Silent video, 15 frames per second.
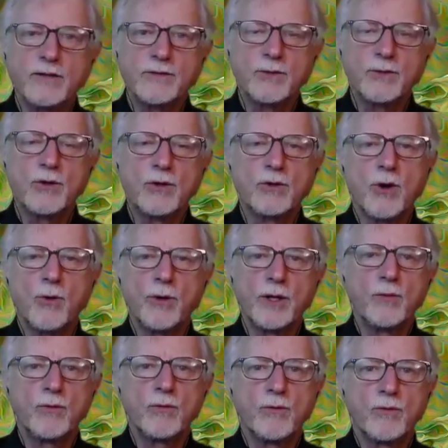So you're
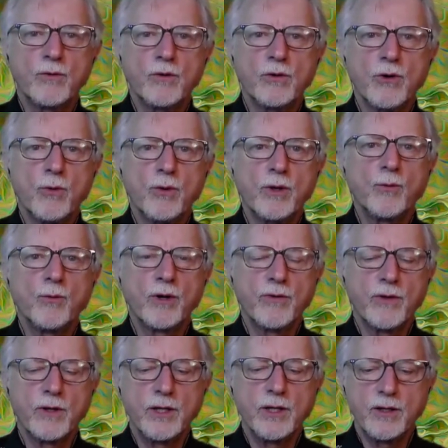going where
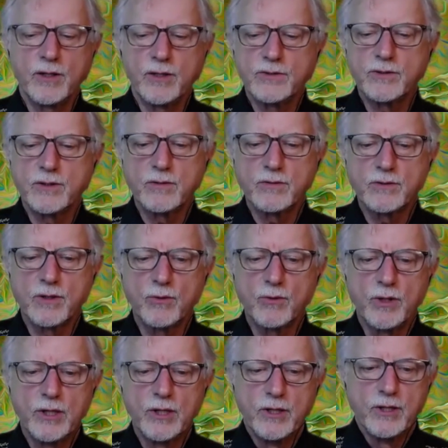the need is, and
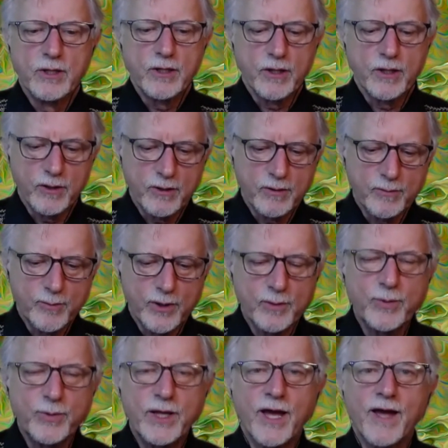so
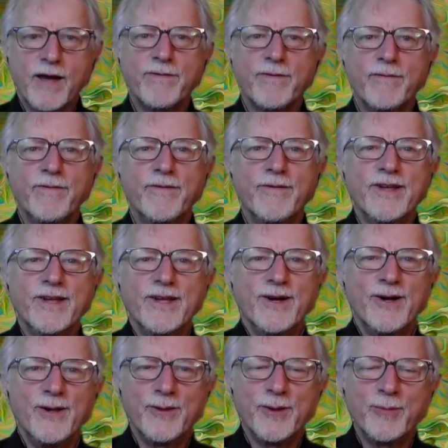on behalf of
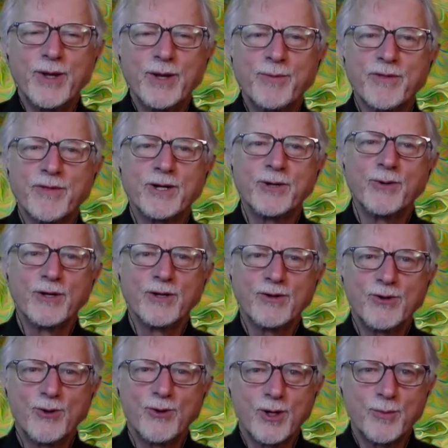all the people that are going to
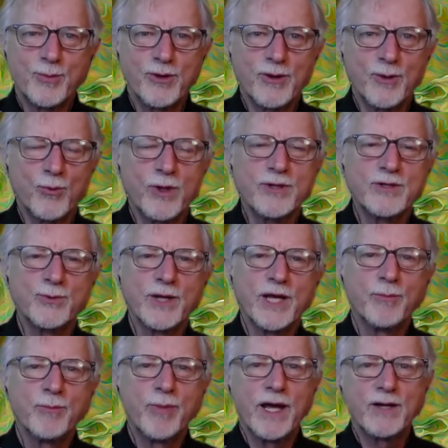show up to them once we
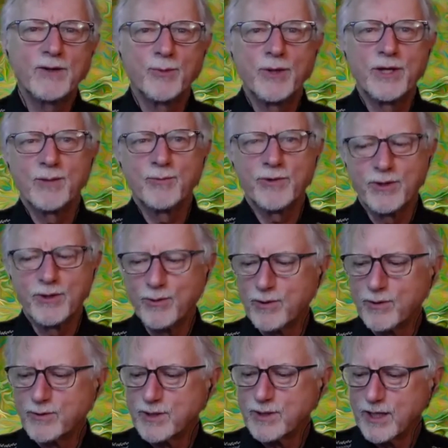get back to being able to do
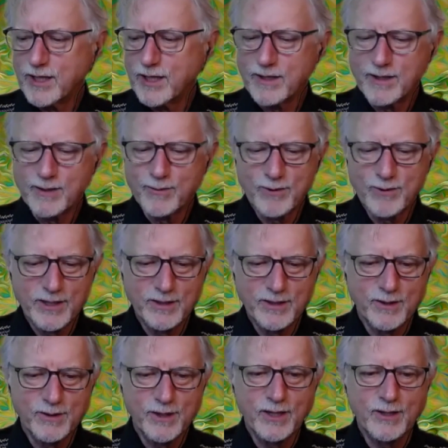those again, I would like
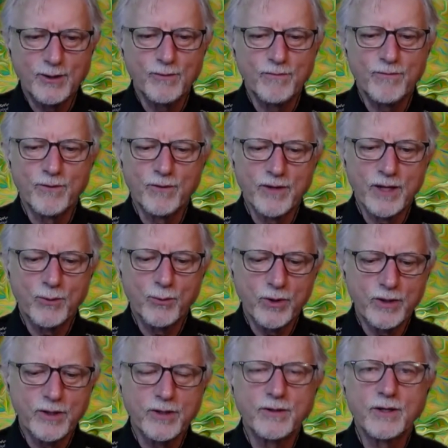to thank you for that work and